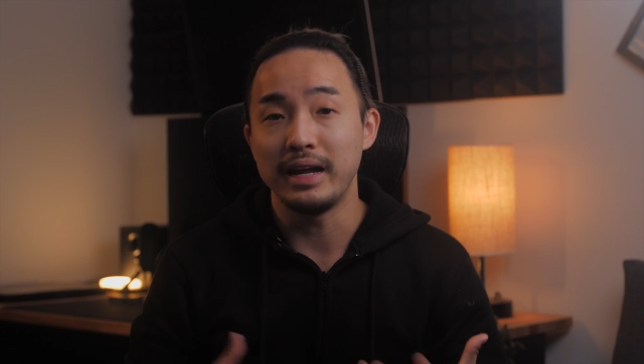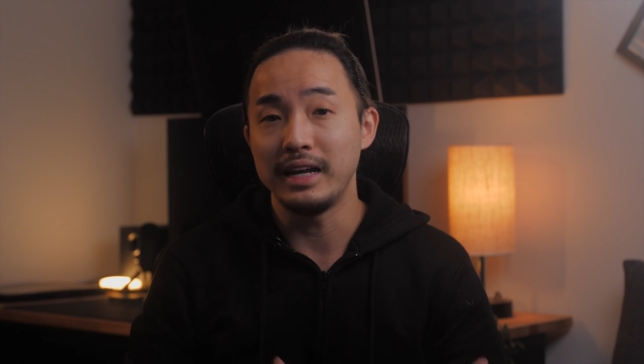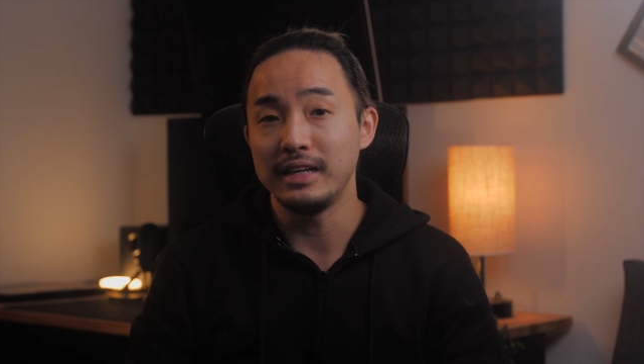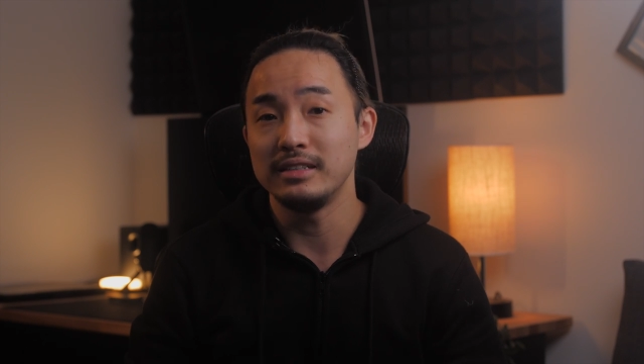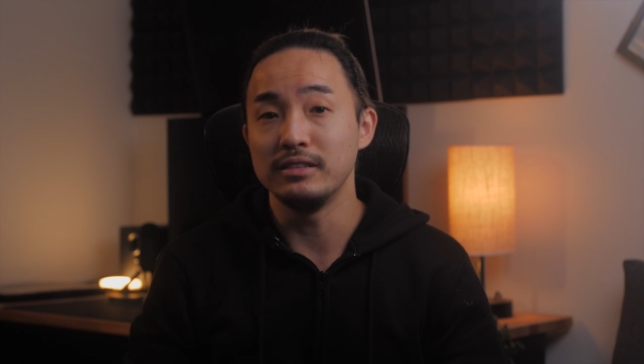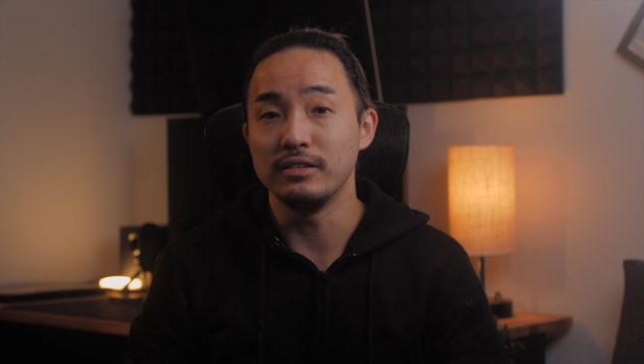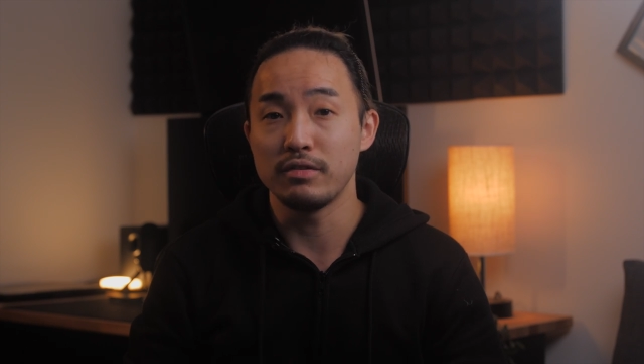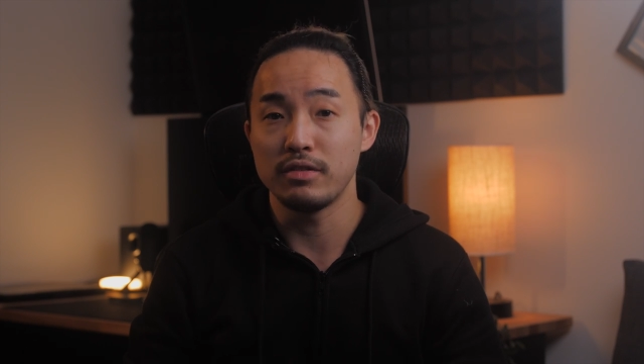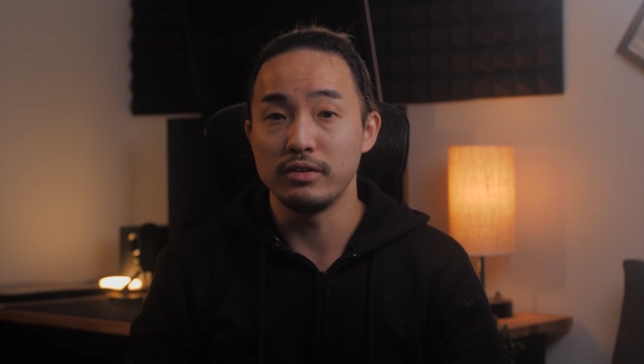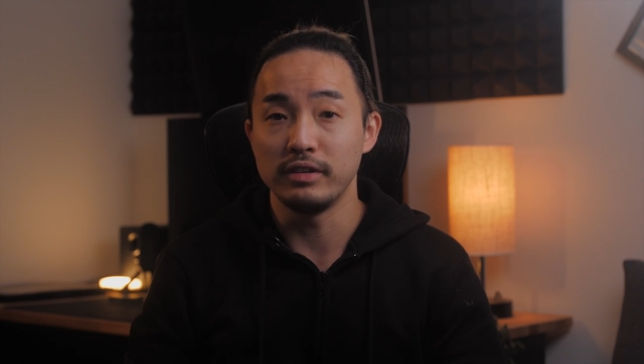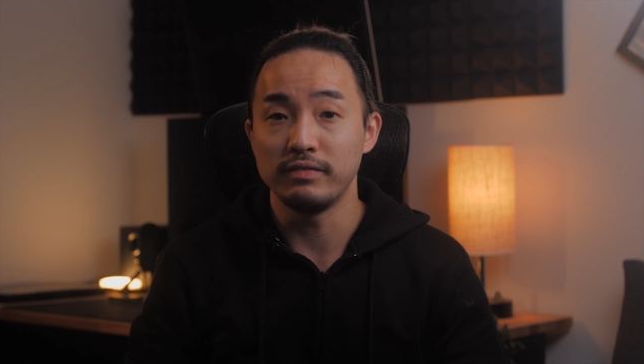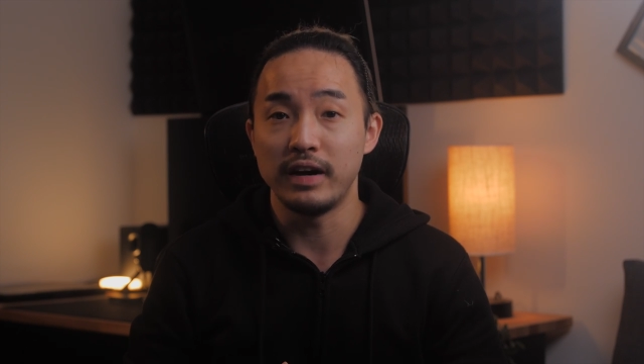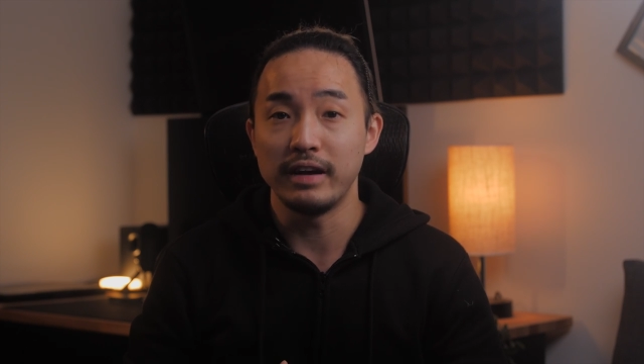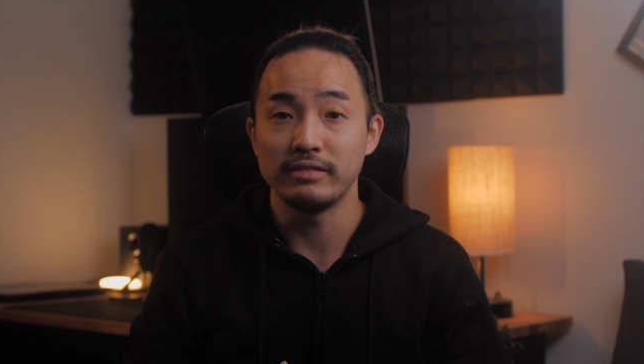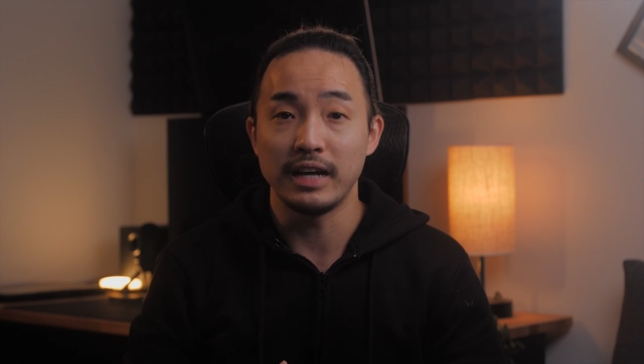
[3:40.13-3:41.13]
18 to
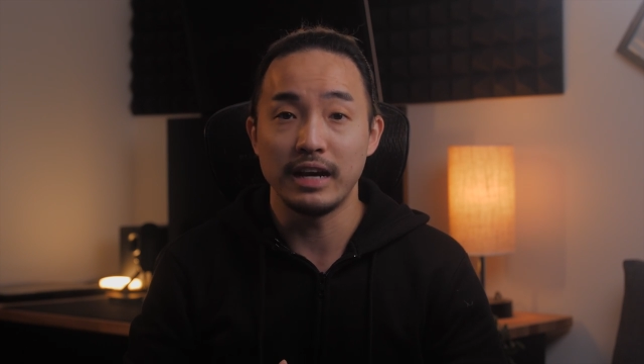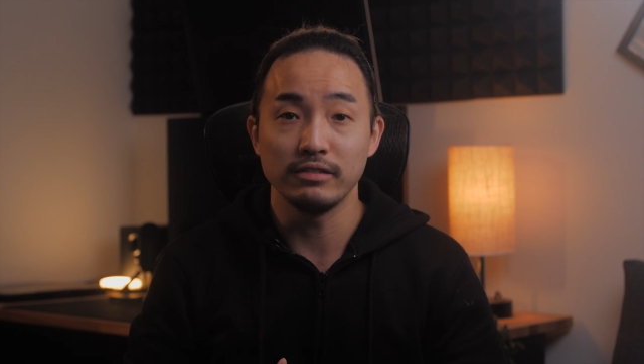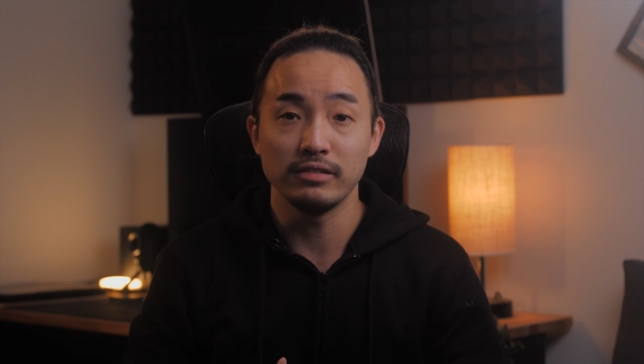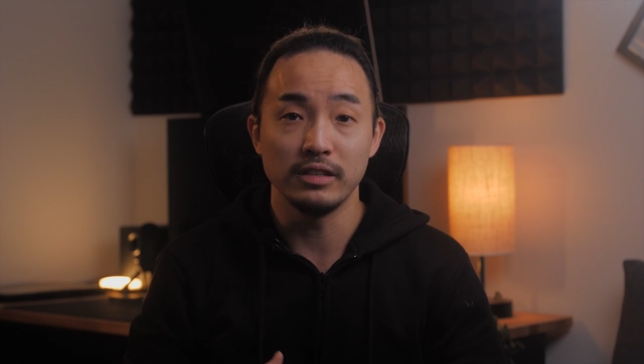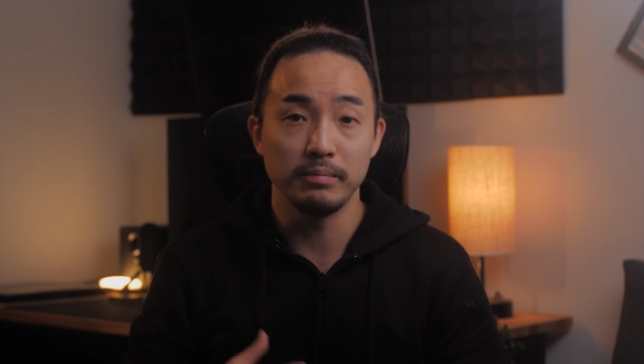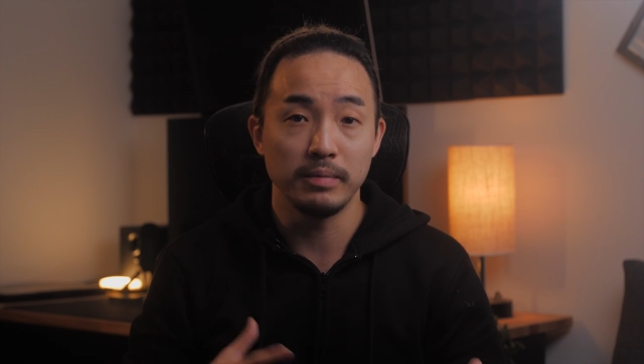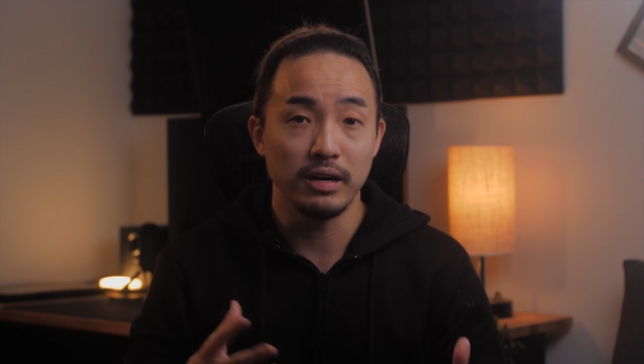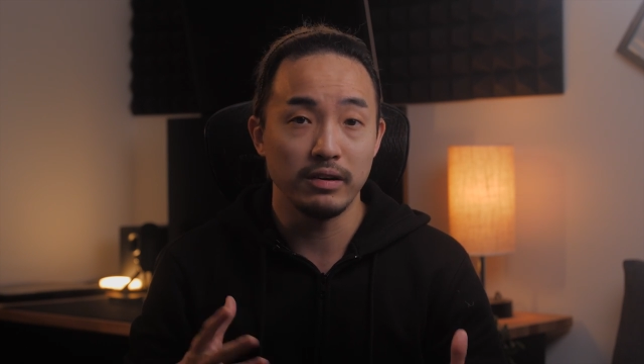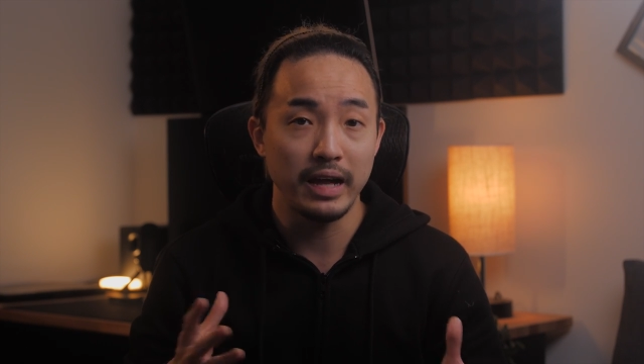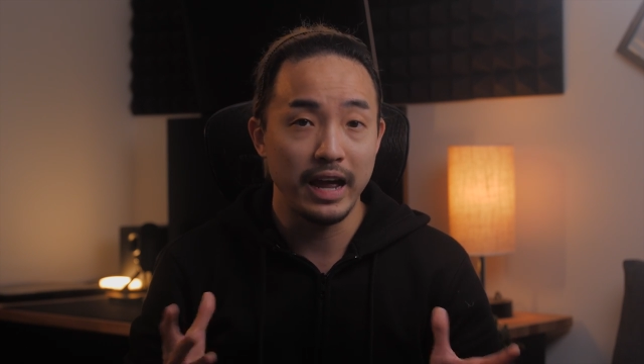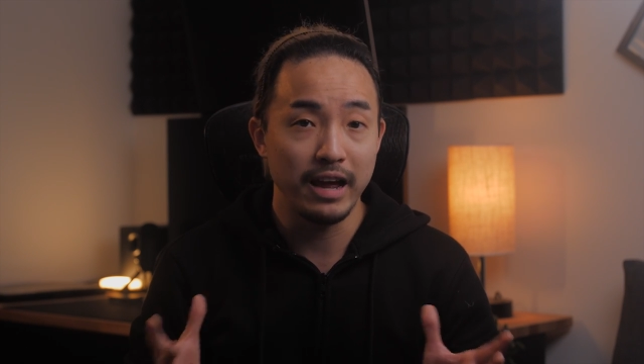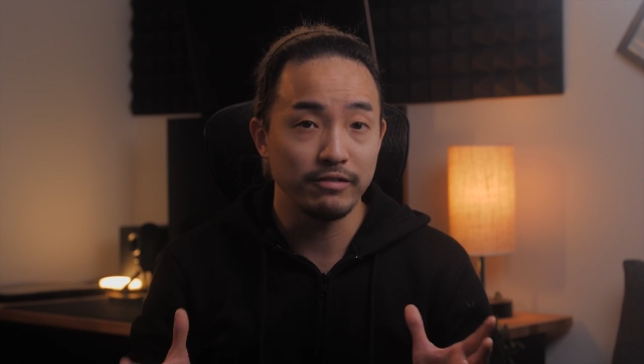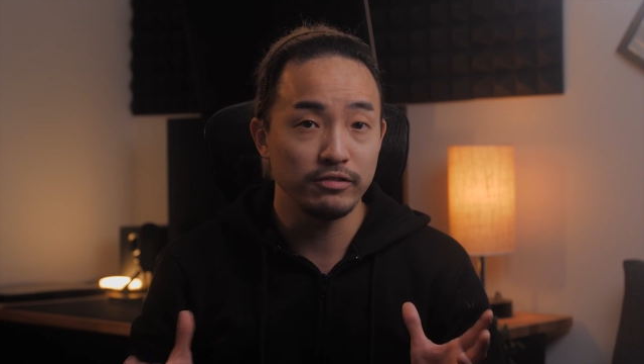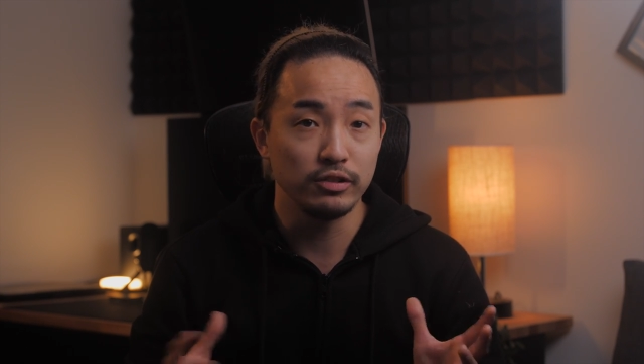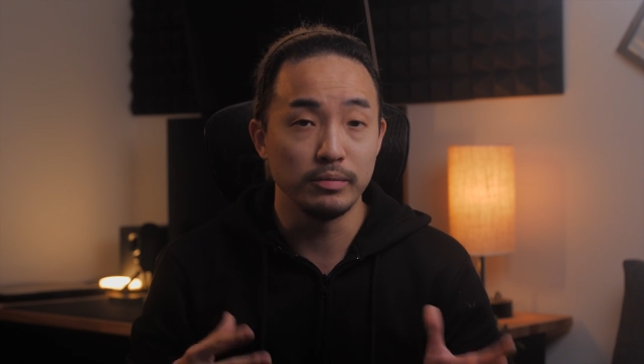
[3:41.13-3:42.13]
35 down to about
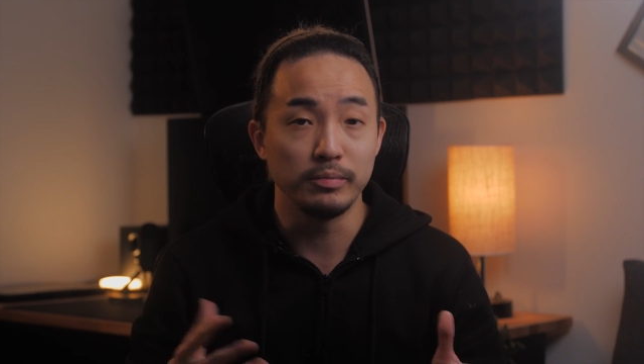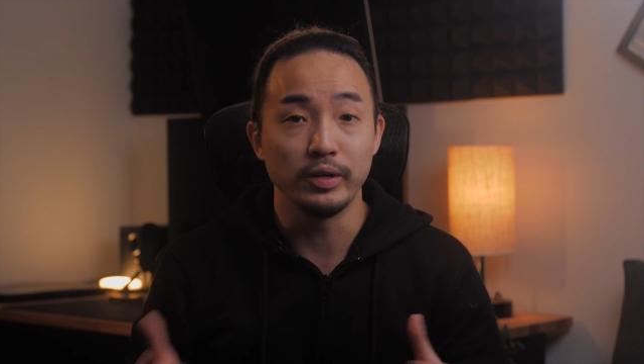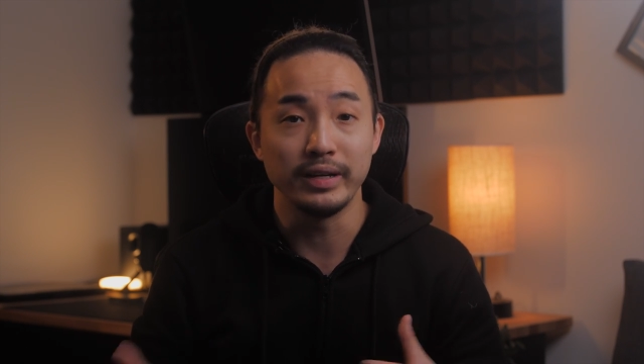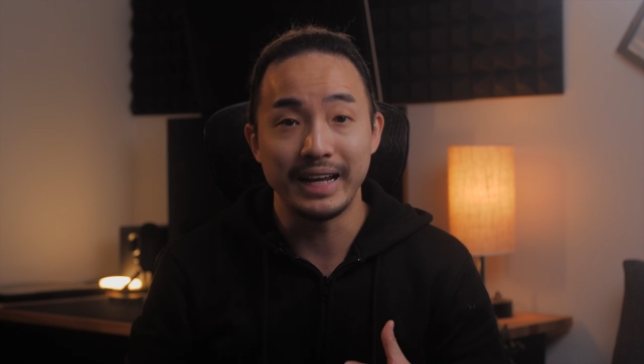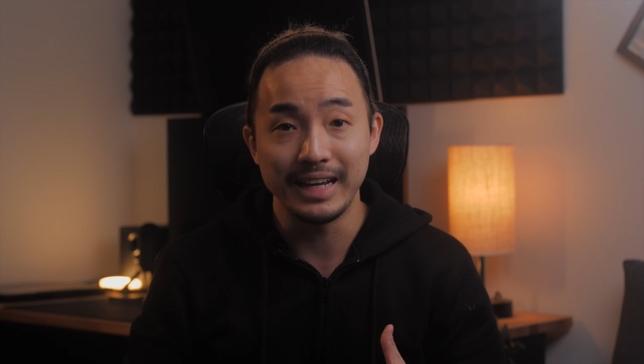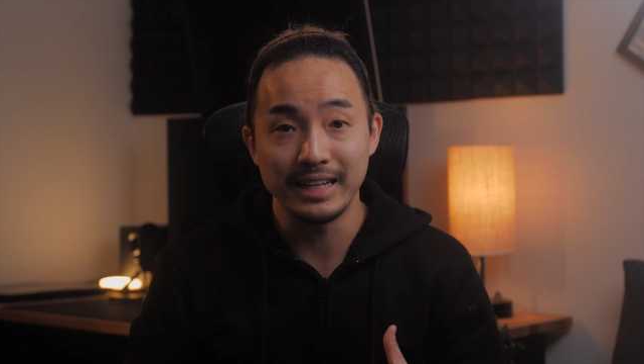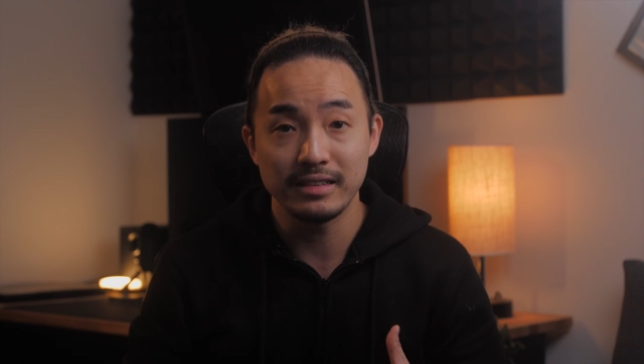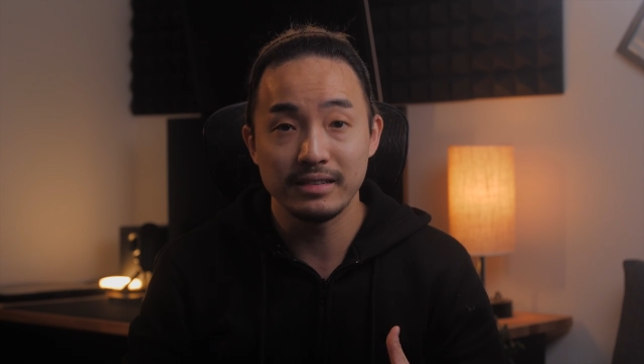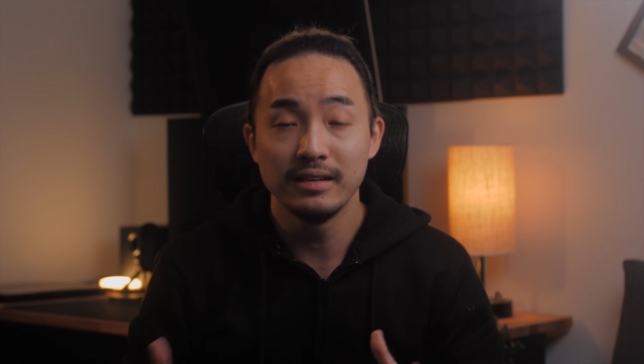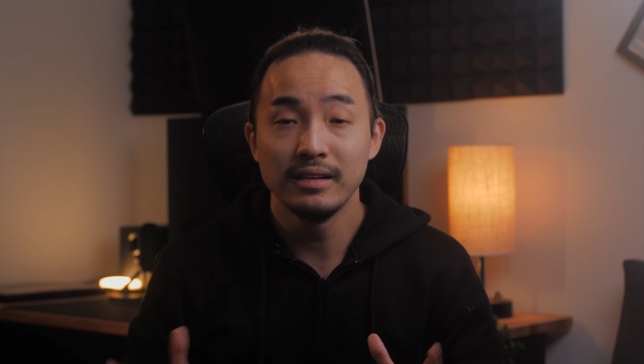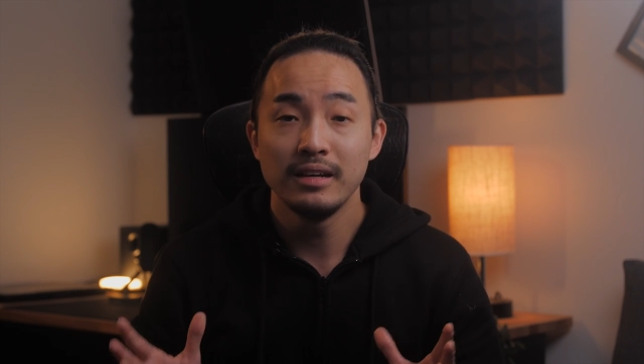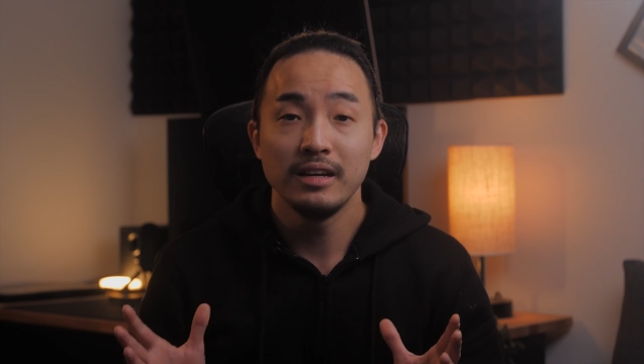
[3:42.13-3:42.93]
f/2.8